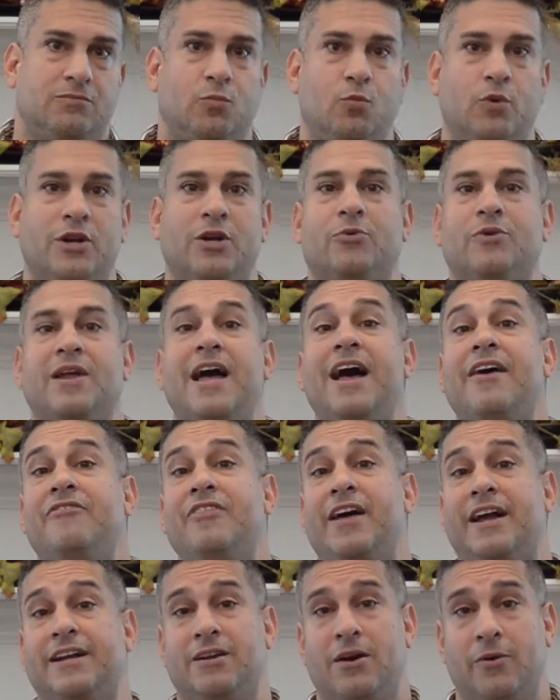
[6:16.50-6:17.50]
We don't have
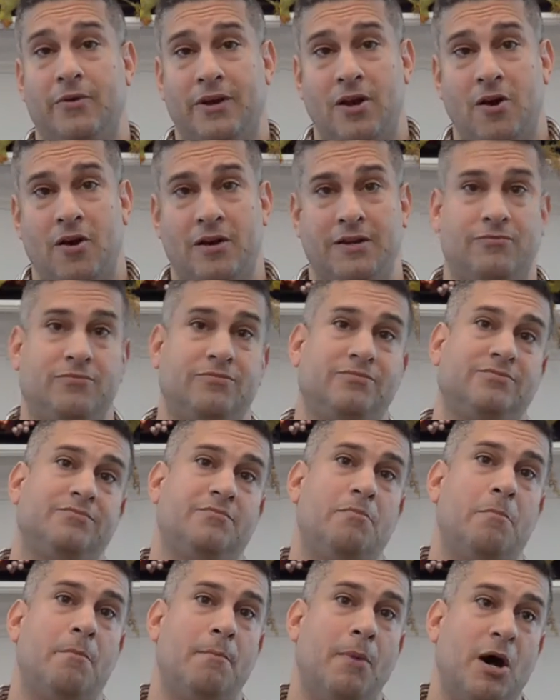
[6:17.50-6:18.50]
that going on
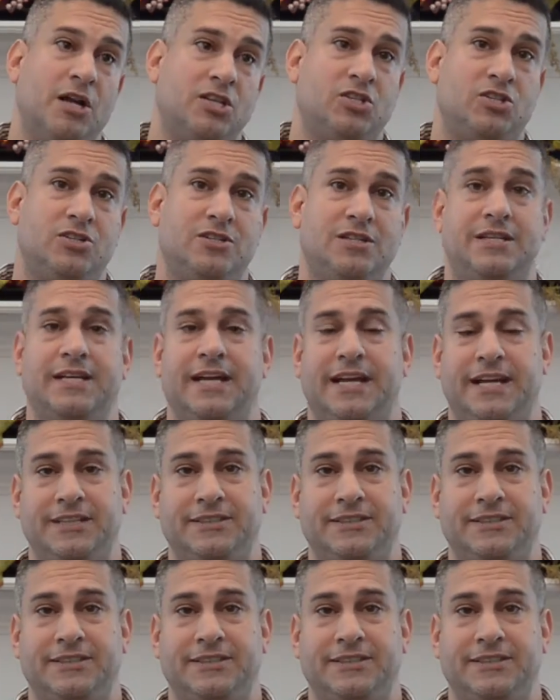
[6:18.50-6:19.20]
much today.